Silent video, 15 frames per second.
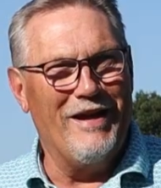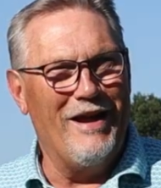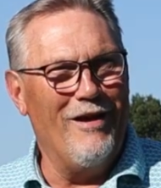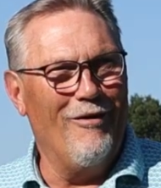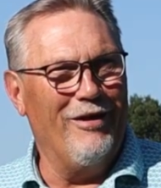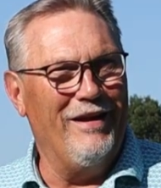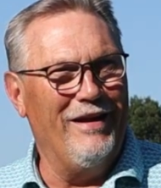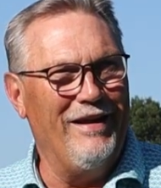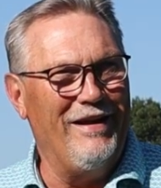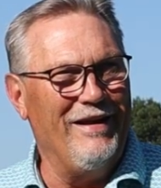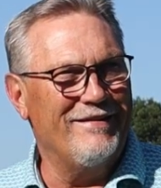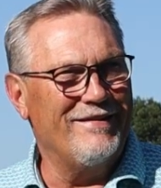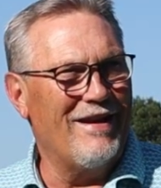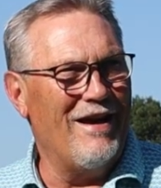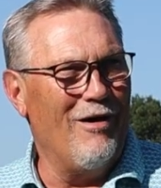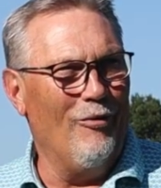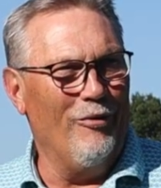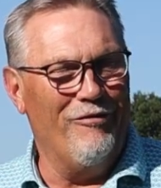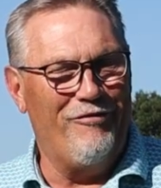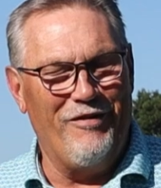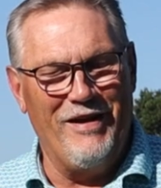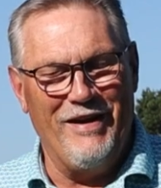down and it hits high
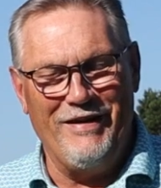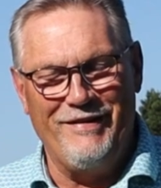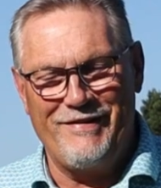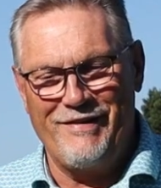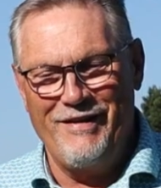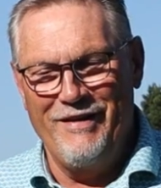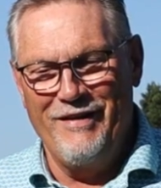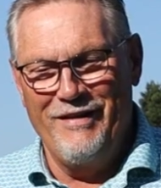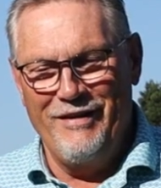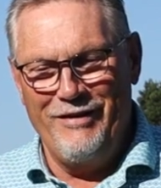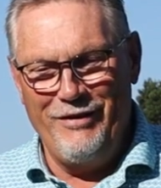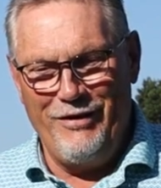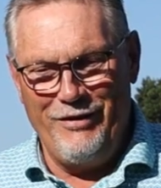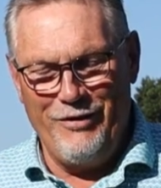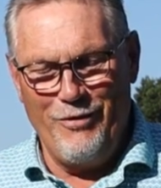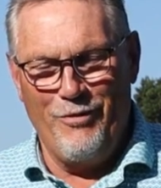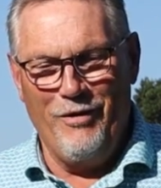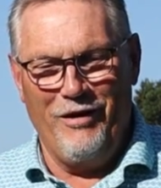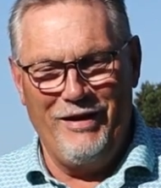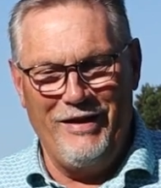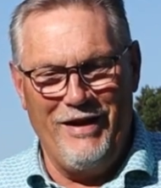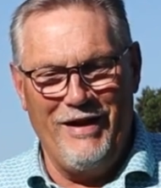on the face. You
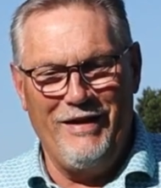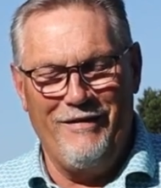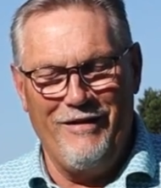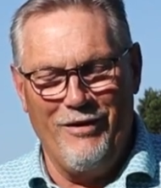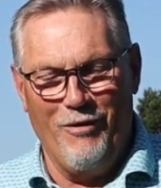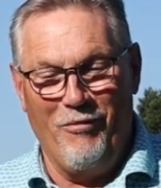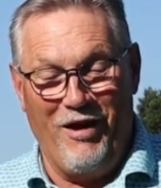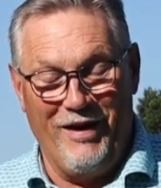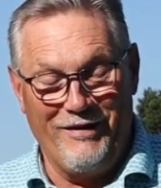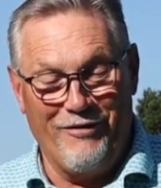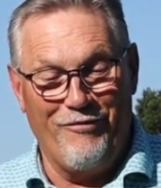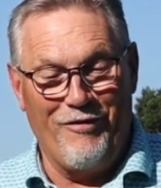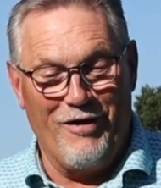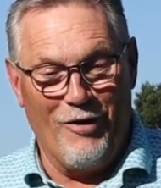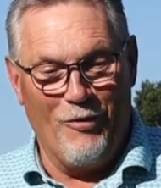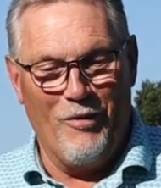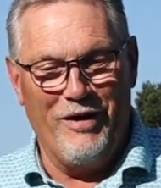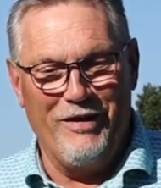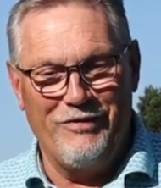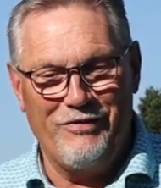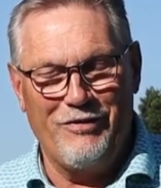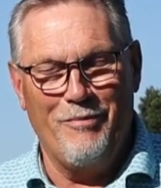really need them, like the
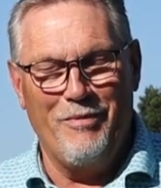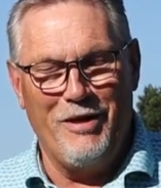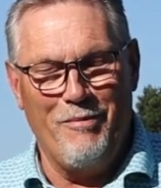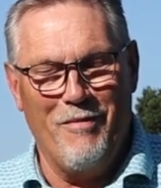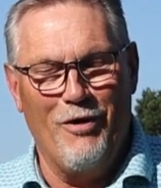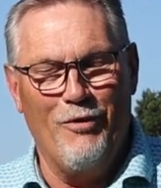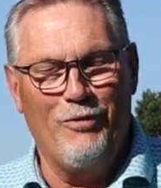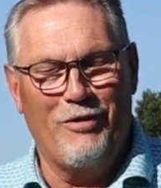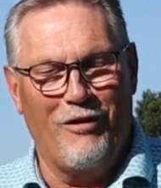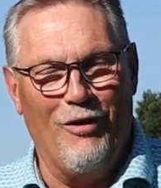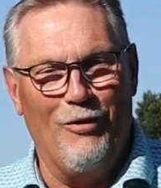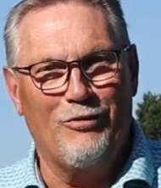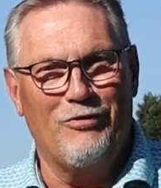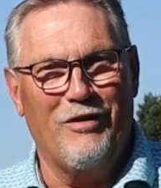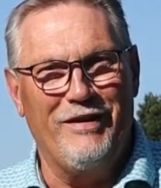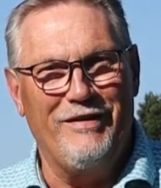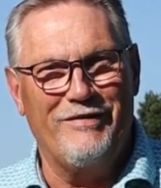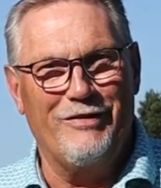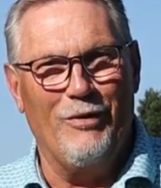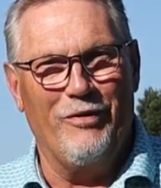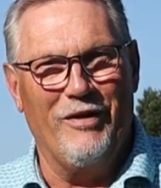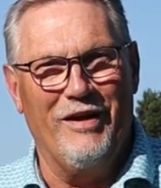fairways, to be mowed closely
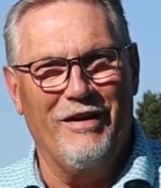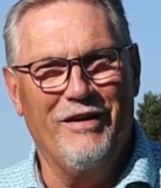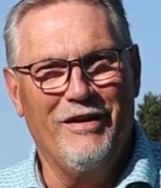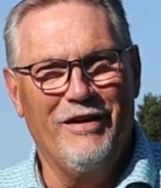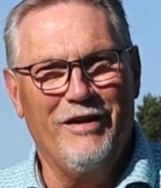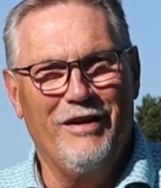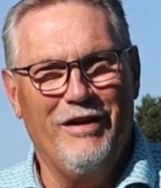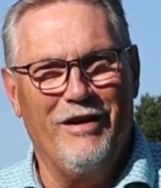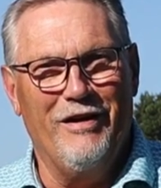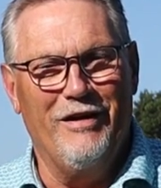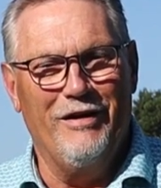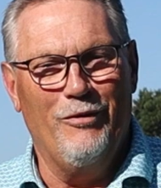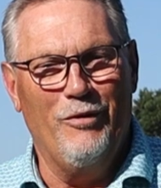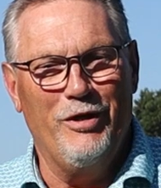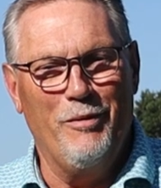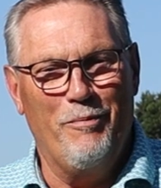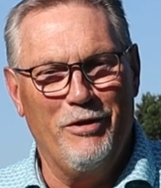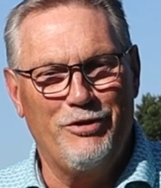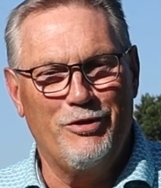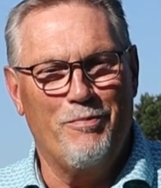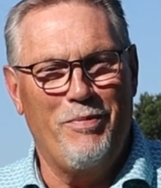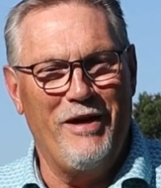so that when you
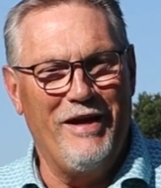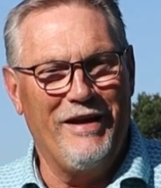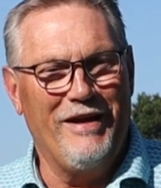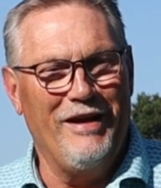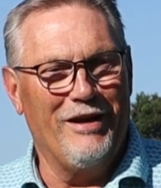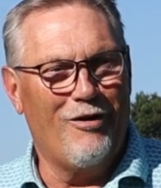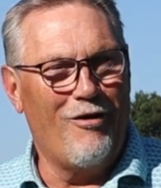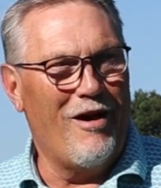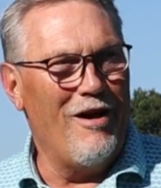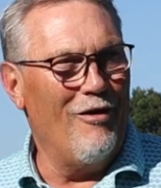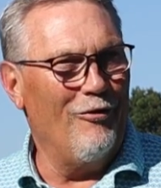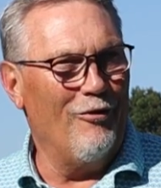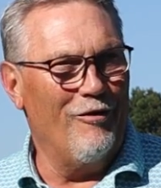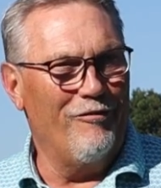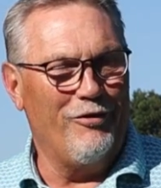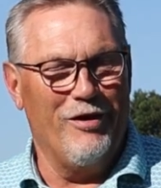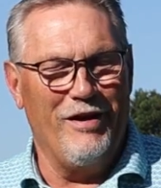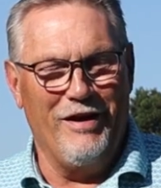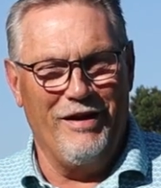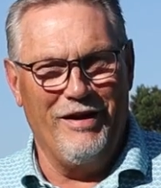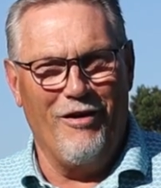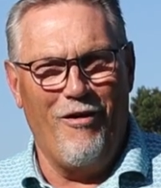put your peg in the ground or if you're
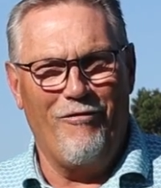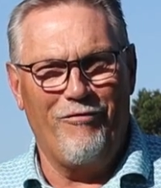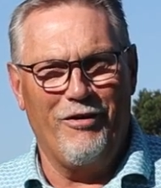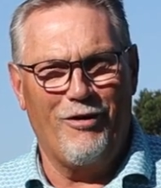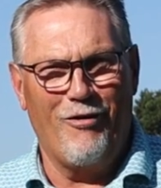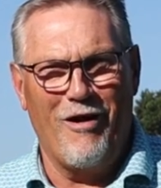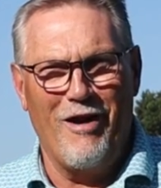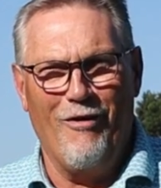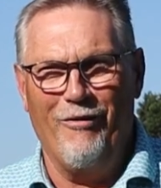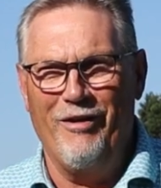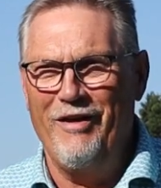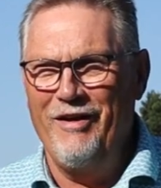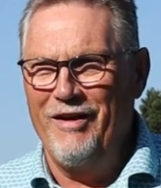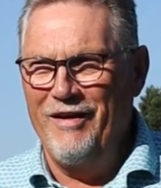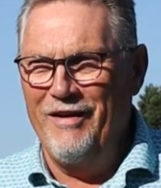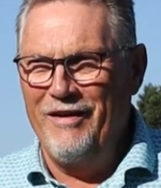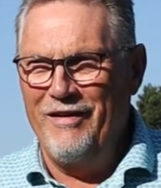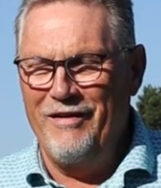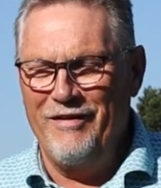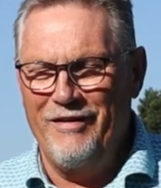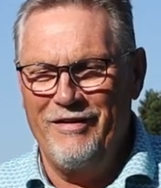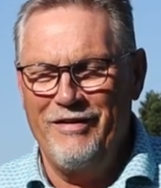hitting it off the ground,
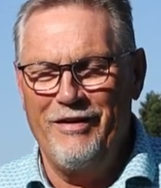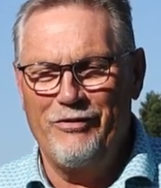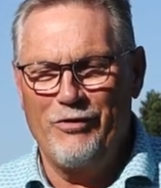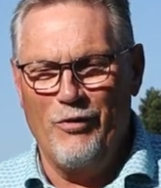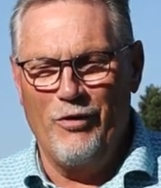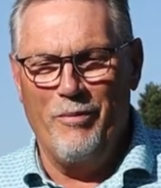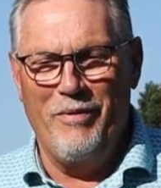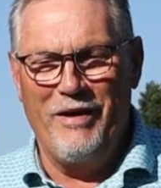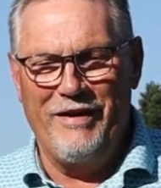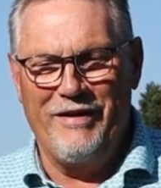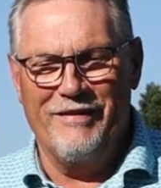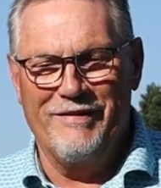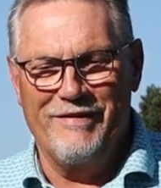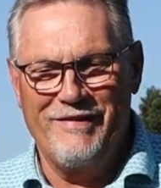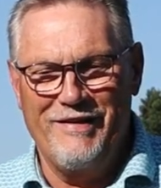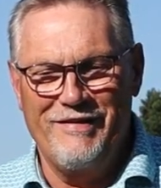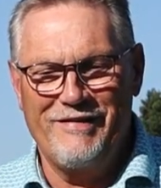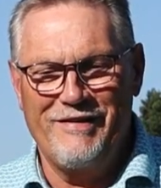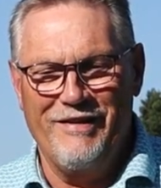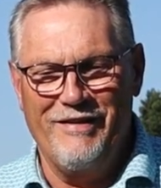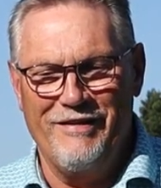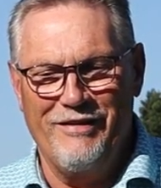it's going to be
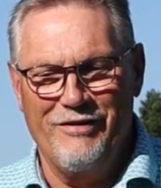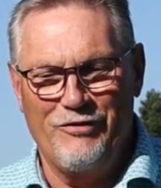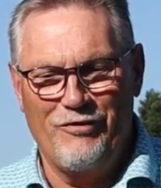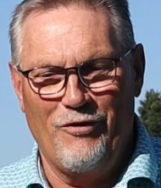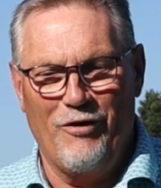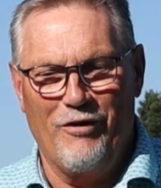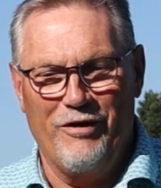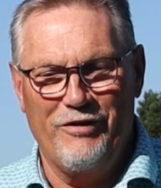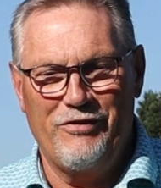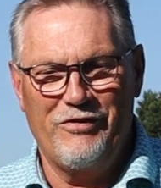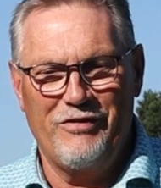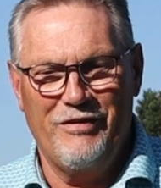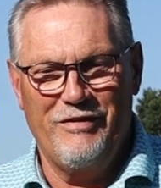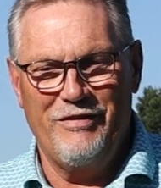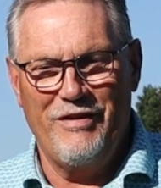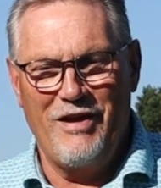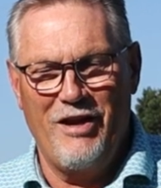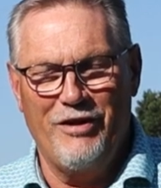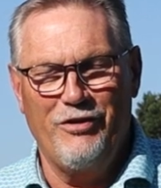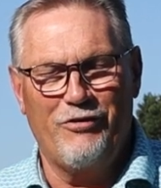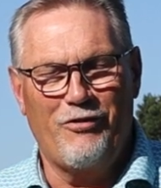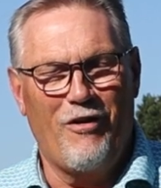consistent as far as
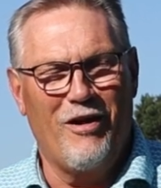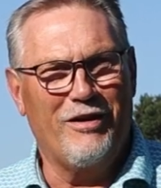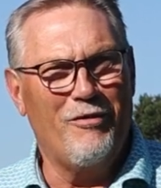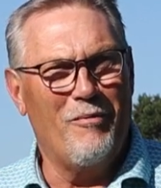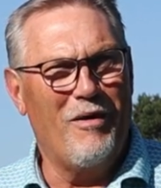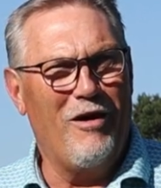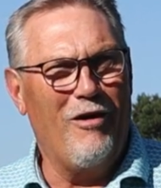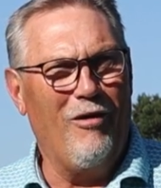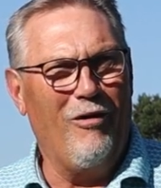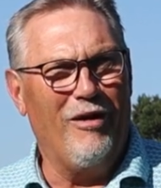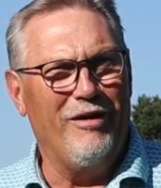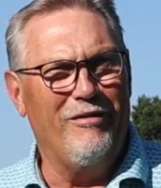how you strike the ball.